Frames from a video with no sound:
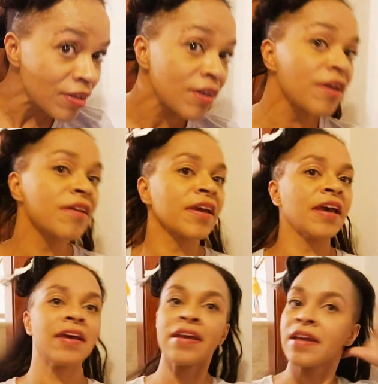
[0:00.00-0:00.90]

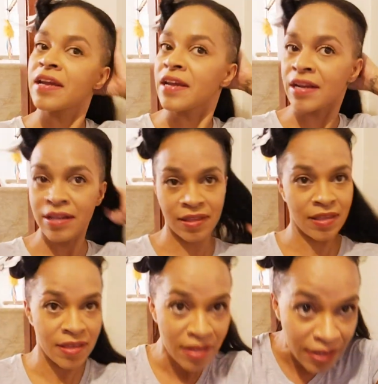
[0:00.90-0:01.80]
Okay.
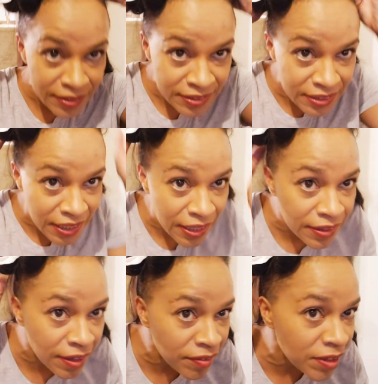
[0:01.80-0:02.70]
Let's see.
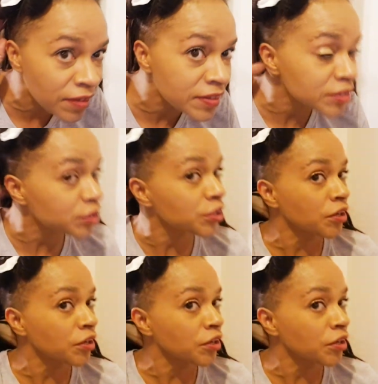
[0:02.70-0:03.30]
There we go. There's two.